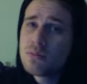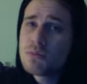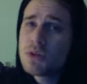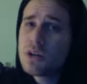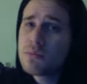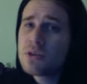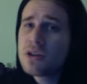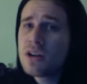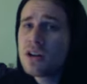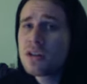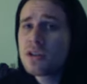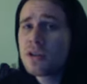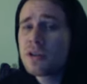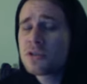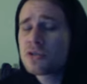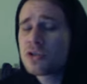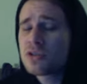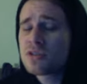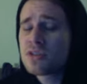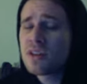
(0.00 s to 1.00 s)
I'm kinda
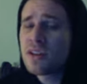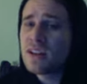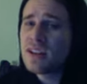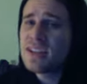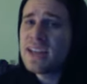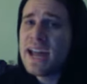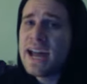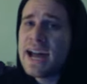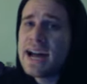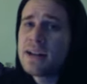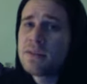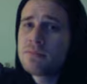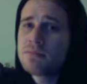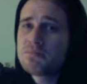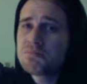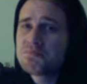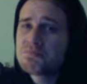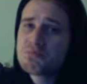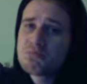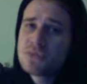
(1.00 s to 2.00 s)
interested in a
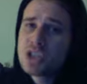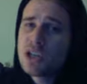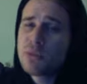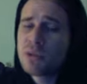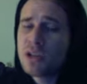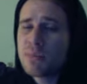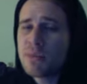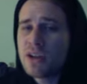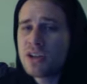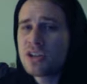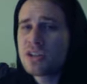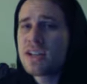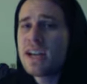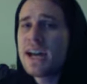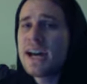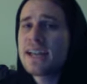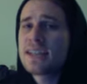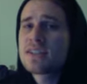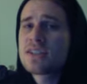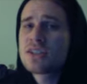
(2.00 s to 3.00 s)
cat. Tell me about your
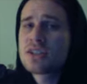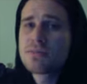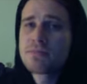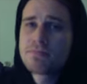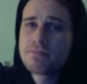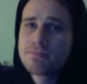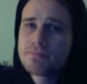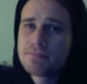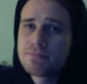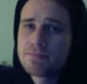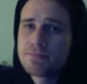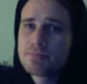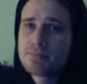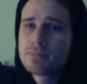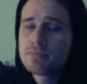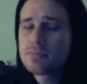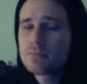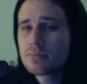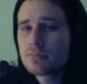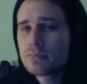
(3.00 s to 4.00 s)
cats.
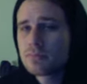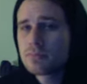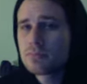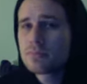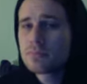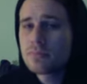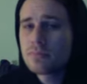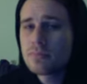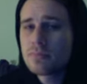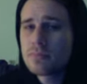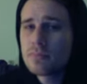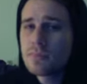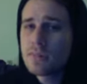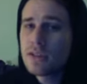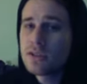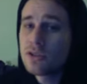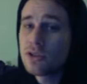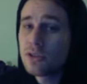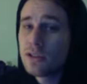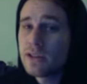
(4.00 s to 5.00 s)

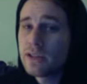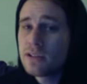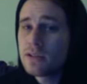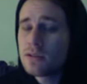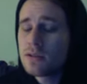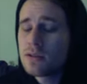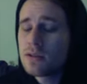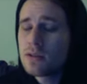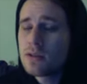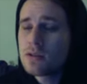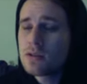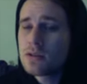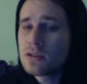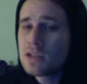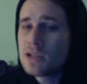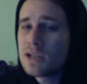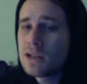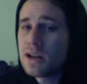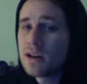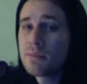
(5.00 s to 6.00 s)
And you're like,
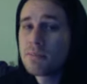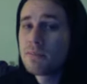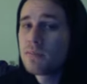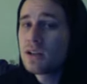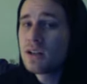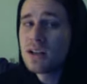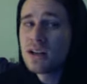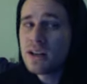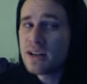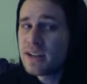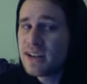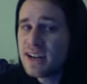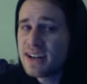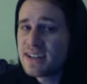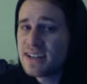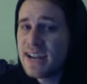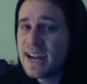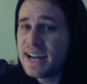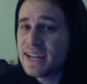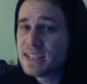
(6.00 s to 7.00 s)
are
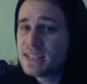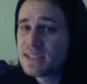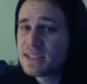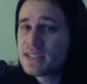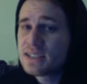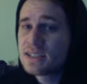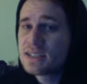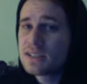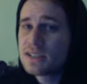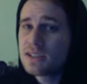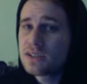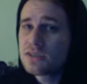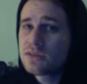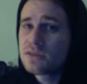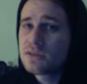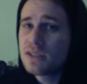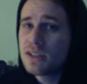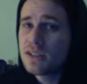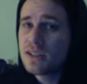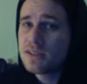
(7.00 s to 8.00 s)
cats?
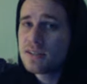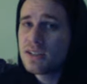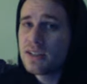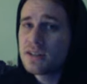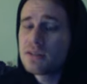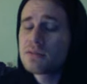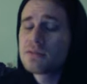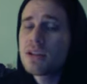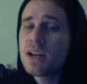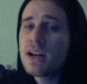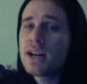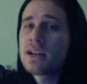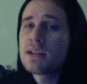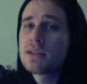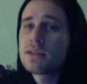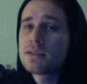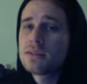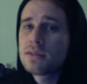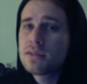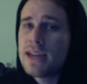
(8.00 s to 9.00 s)
And he's like,
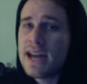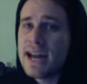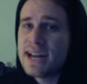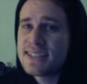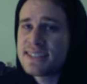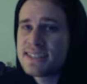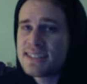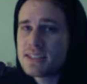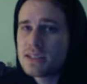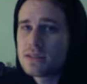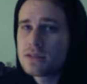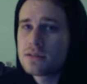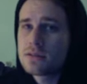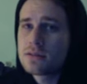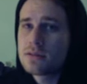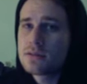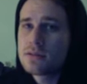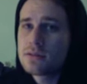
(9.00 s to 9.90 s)
yeah, cats.